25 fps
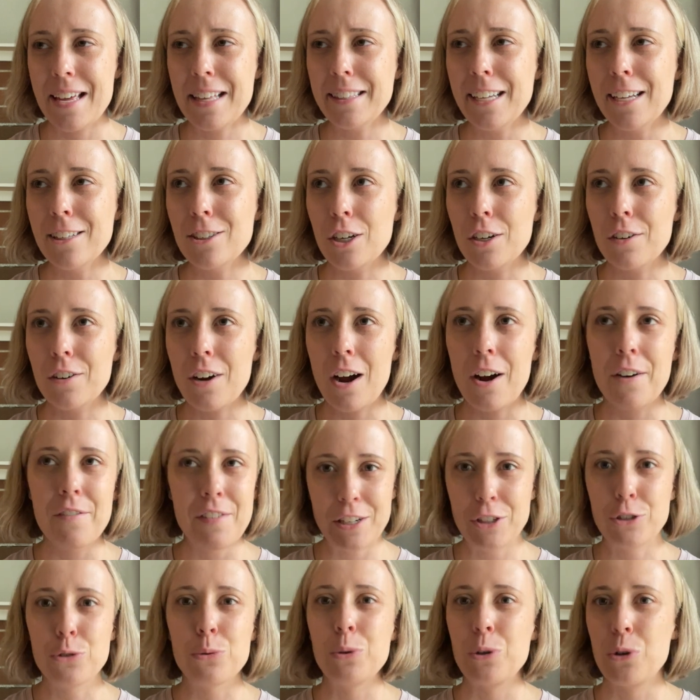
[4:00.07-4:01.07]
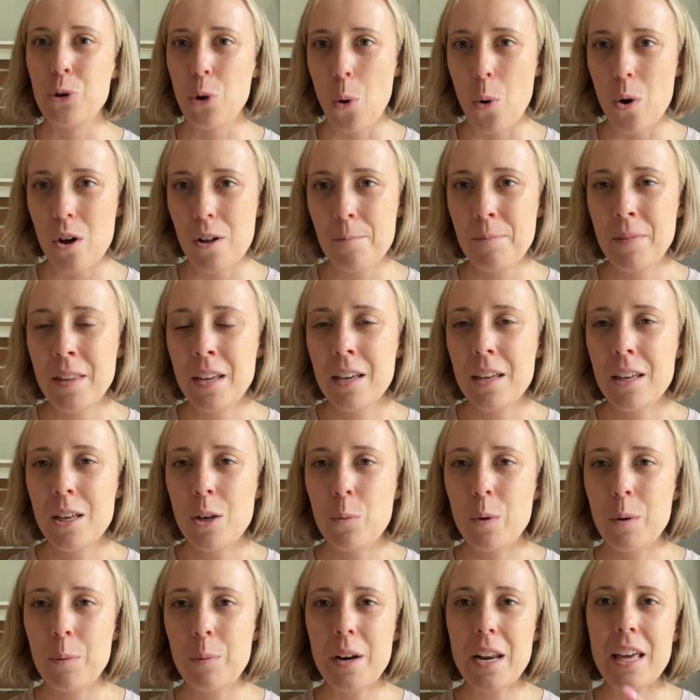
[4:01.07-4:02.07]
that's our eventual goal.
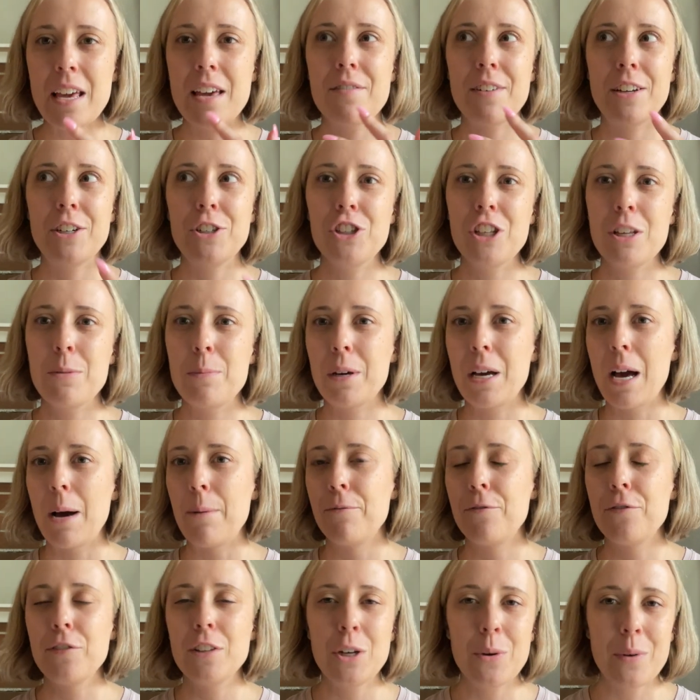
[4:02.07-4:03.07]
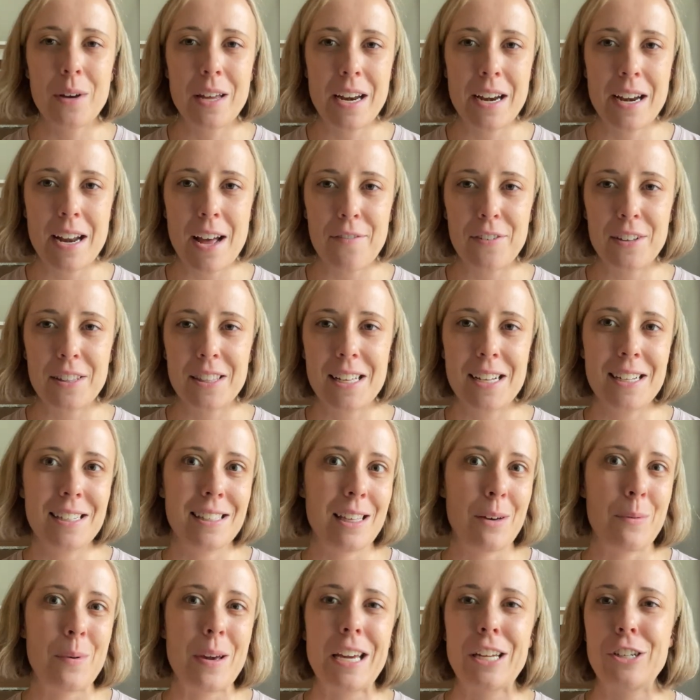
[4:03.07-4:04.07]
We want to eventually become fluent enough at this
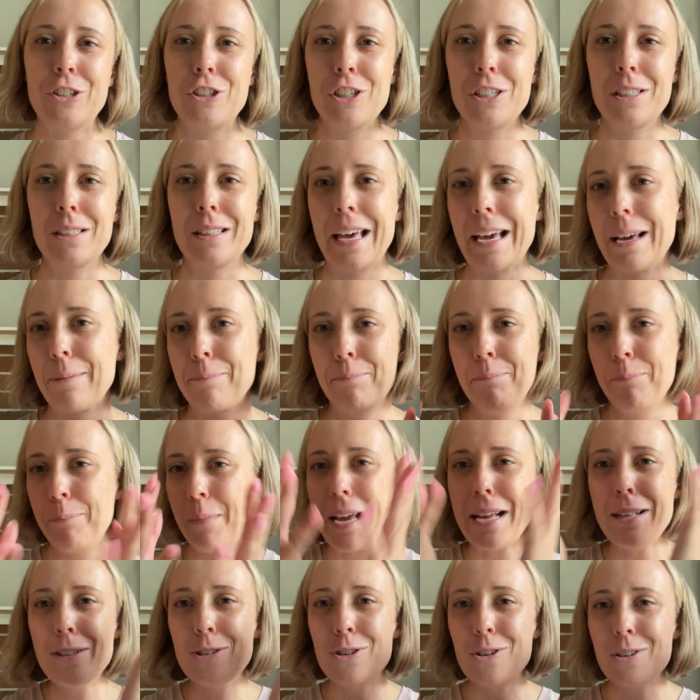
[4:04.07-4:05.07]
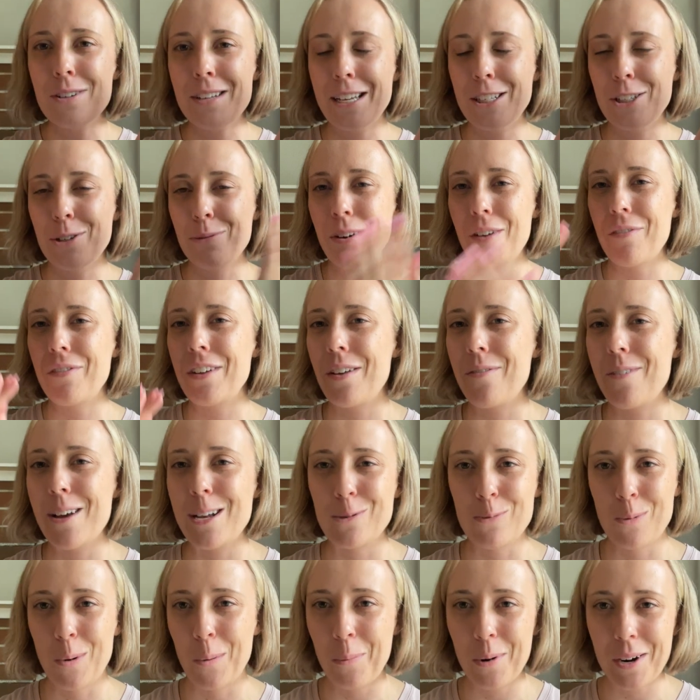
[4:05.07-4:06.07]
that we can just like insert that derivative
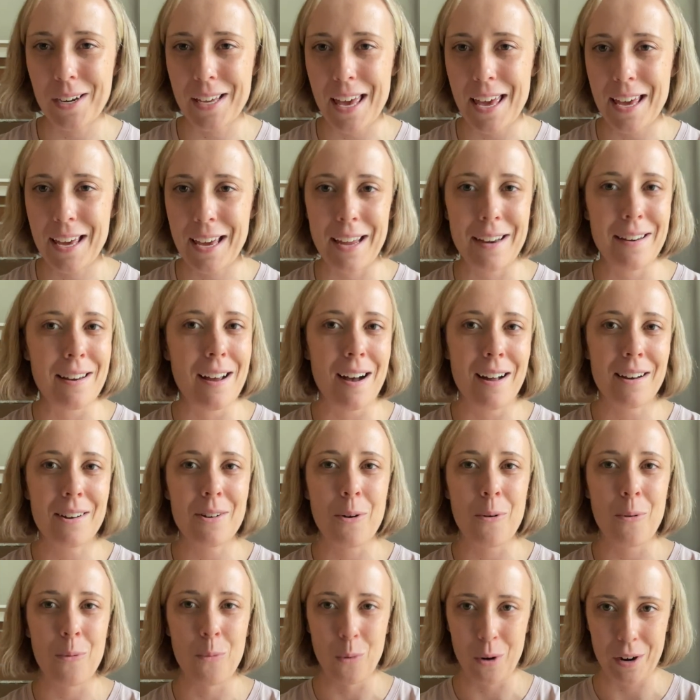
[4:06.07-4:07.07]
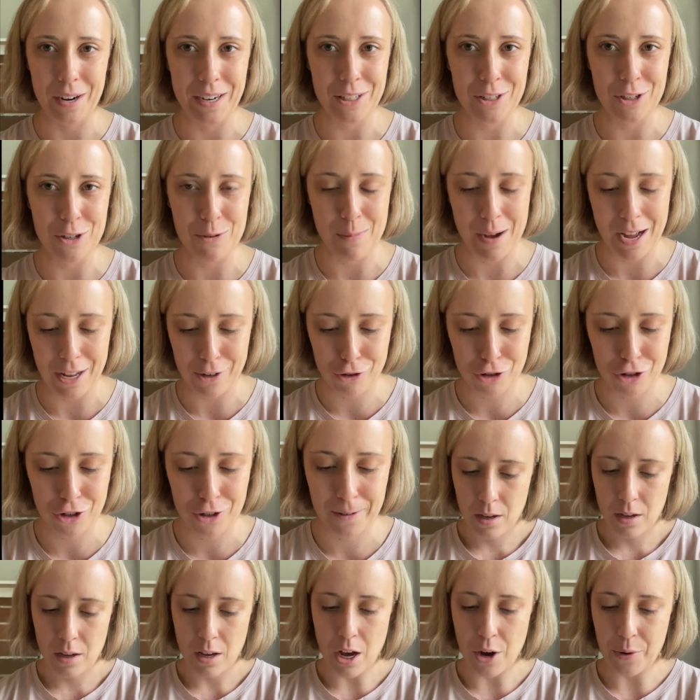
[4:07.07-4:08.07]
as we're working and not worry too much.
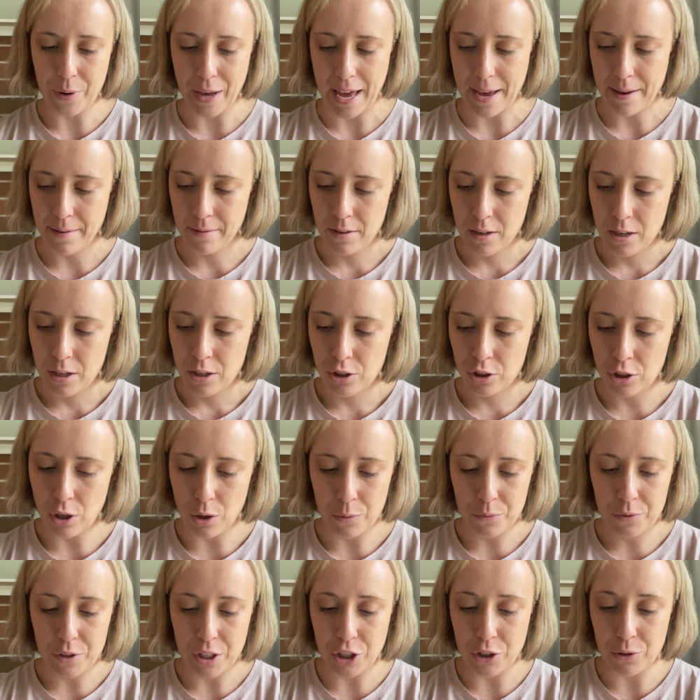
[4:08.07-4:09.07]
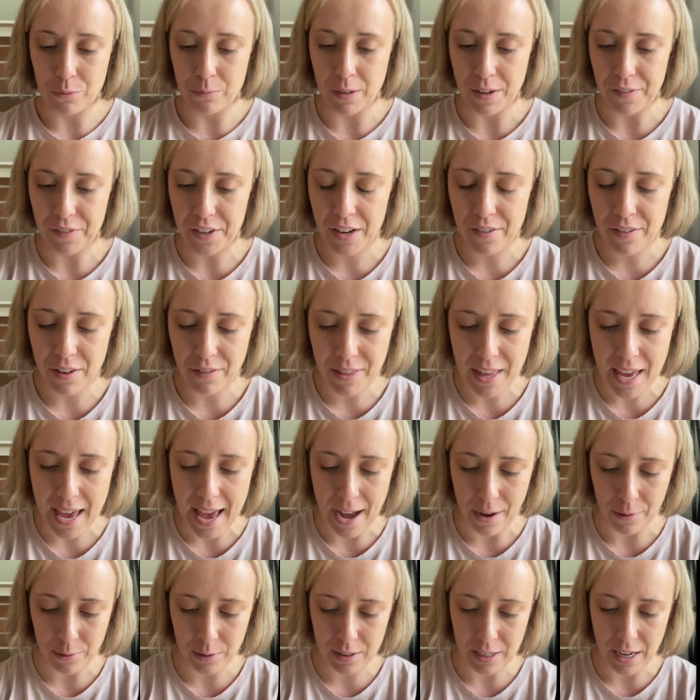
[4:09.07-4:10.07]
Okay, so the derivative of the
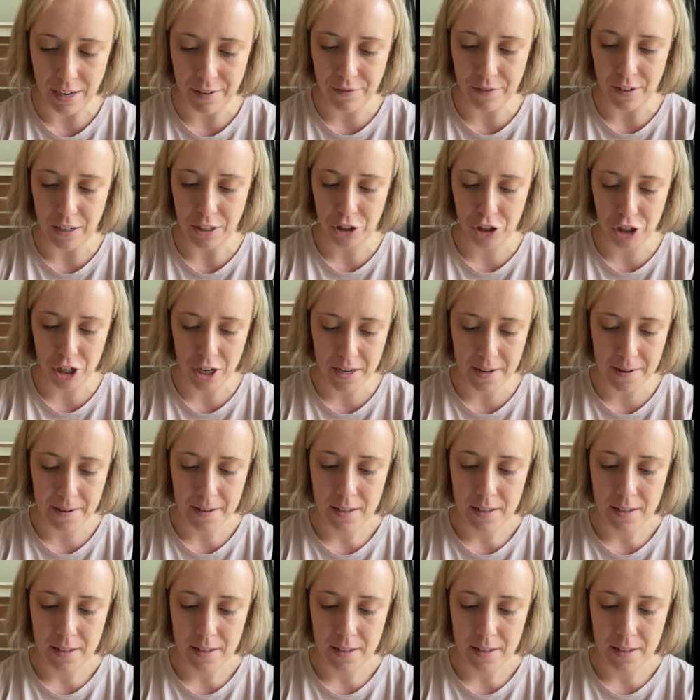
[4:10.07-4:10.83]
outside function,